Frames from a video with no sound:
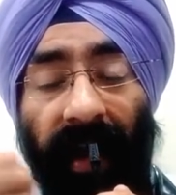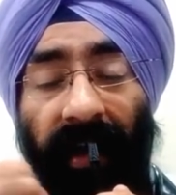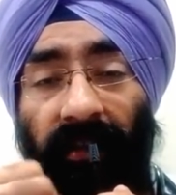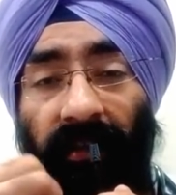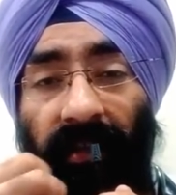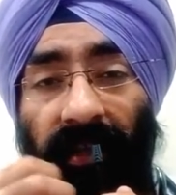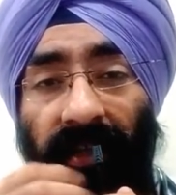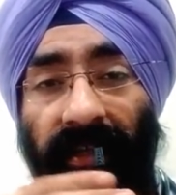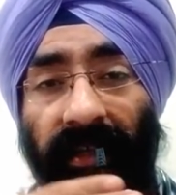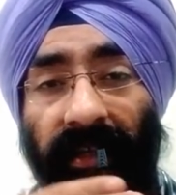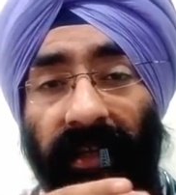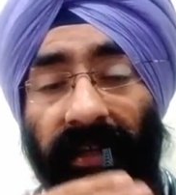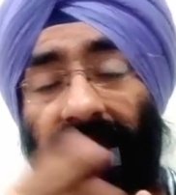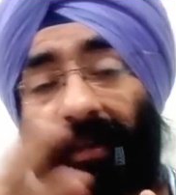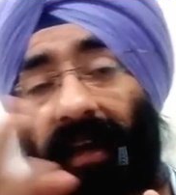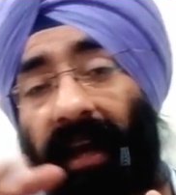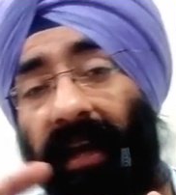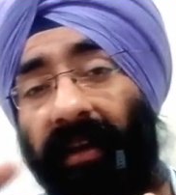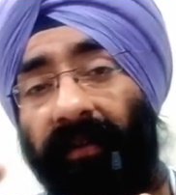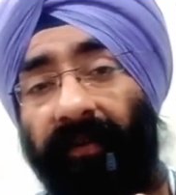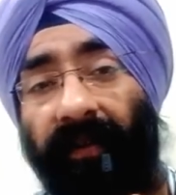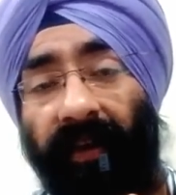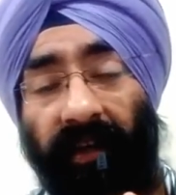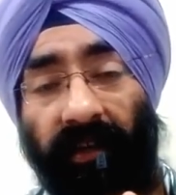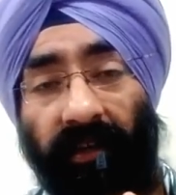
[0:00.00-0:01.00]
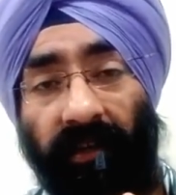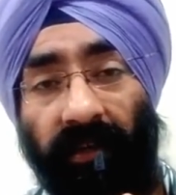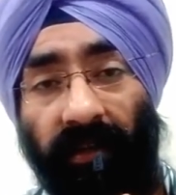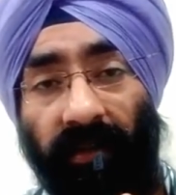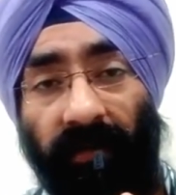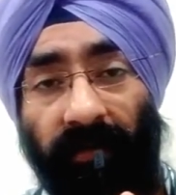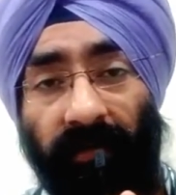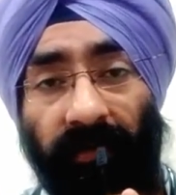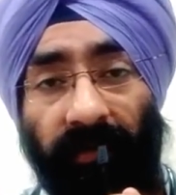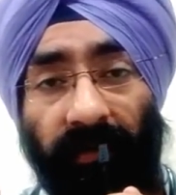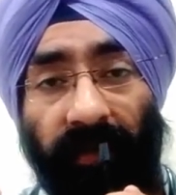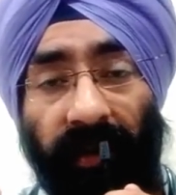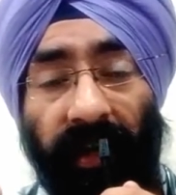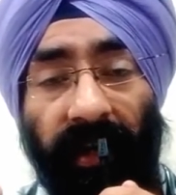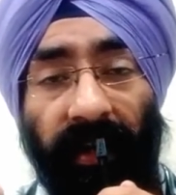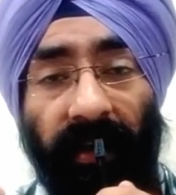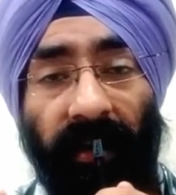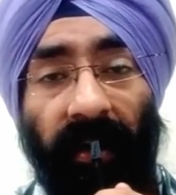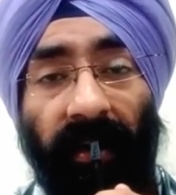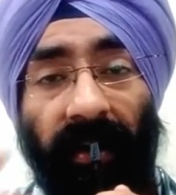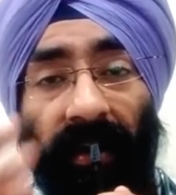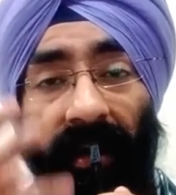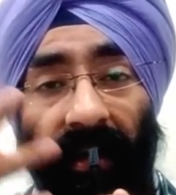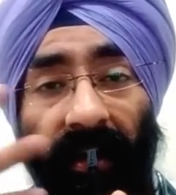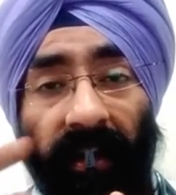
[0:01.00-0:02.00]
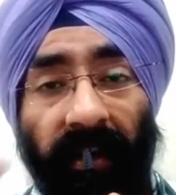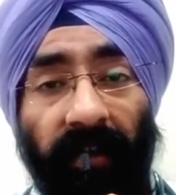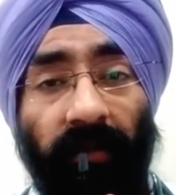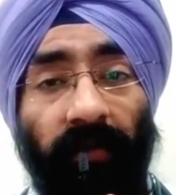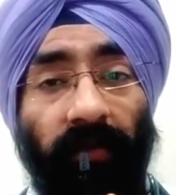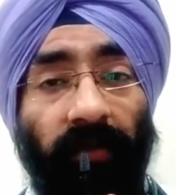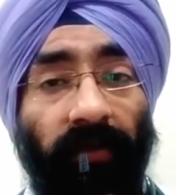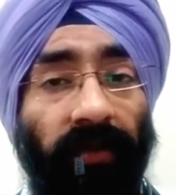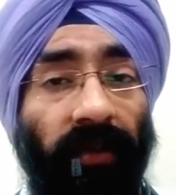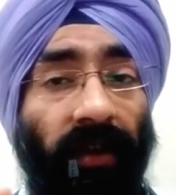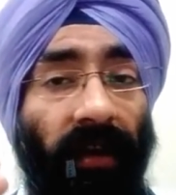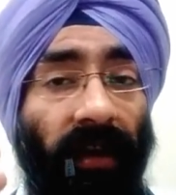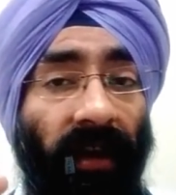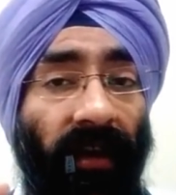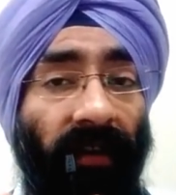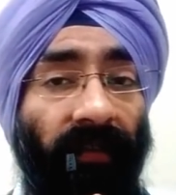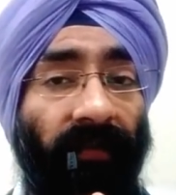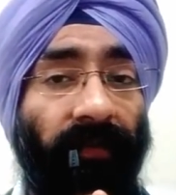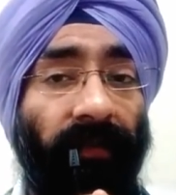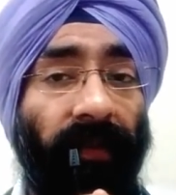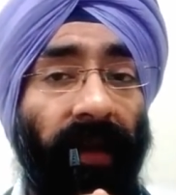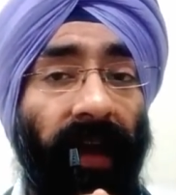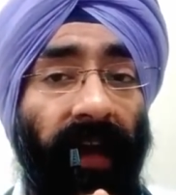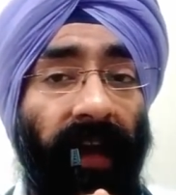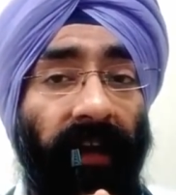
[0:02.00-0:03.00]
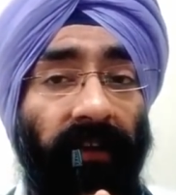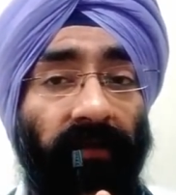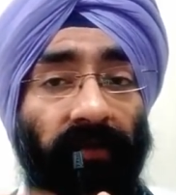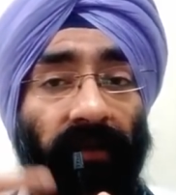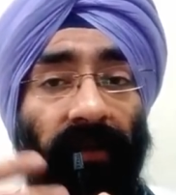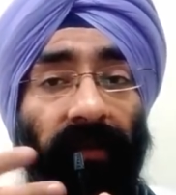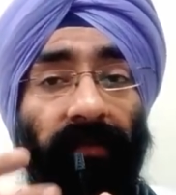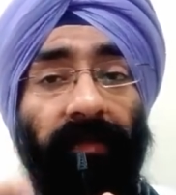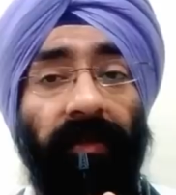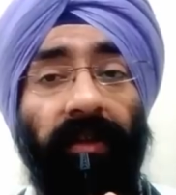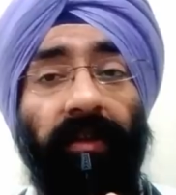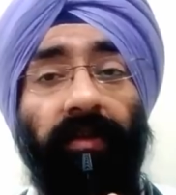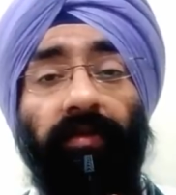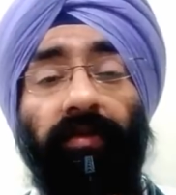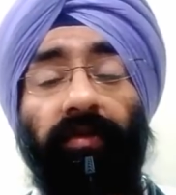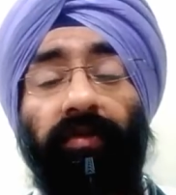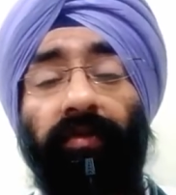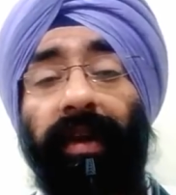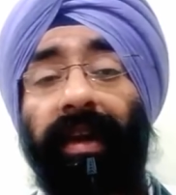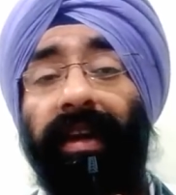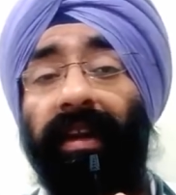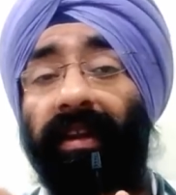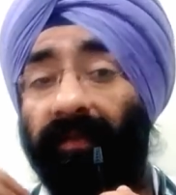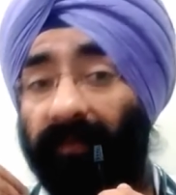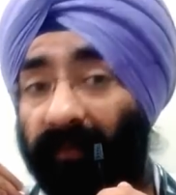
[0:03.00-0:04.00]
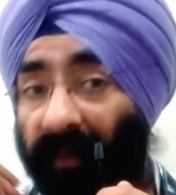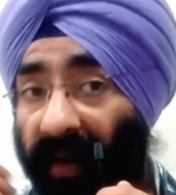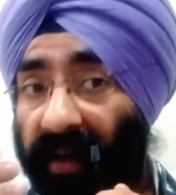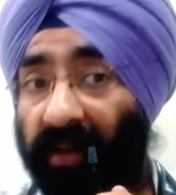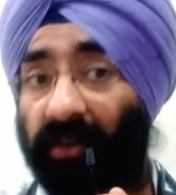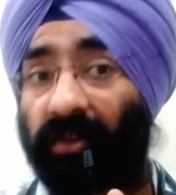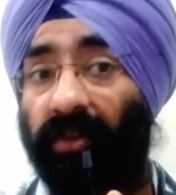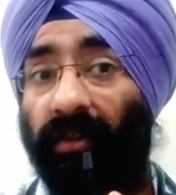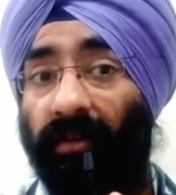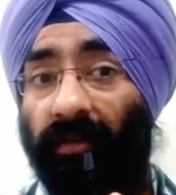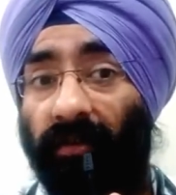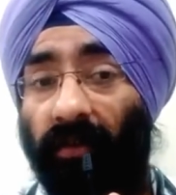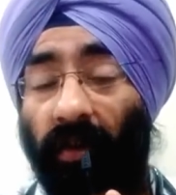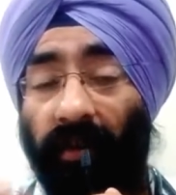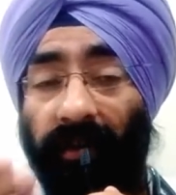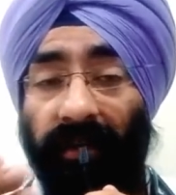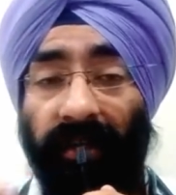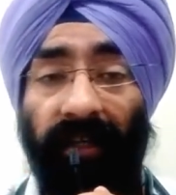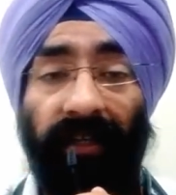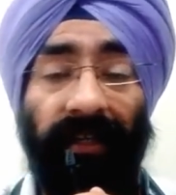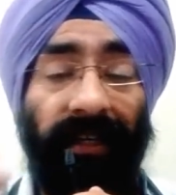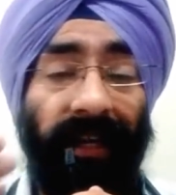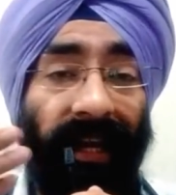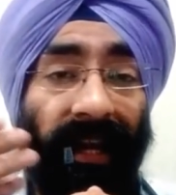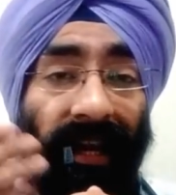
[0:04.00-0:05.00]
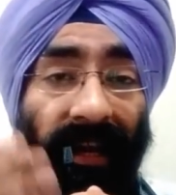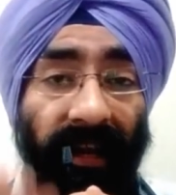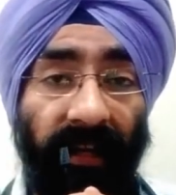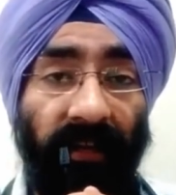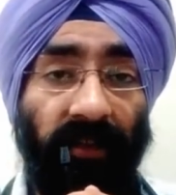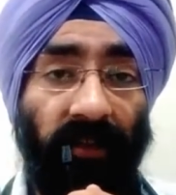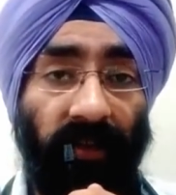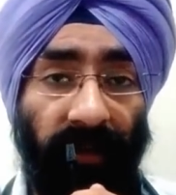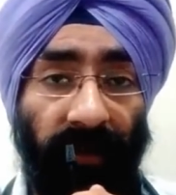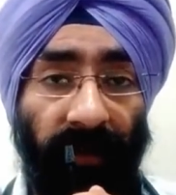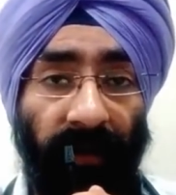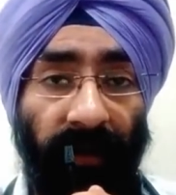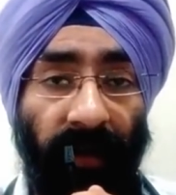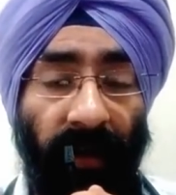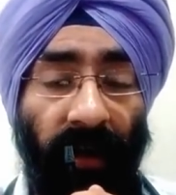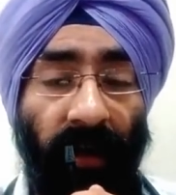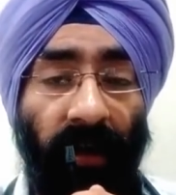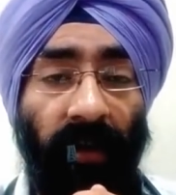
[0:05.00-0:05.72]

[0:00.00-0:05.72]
These are side effects, right? A running nose or cough may actually be due to an infection, not just an allergy.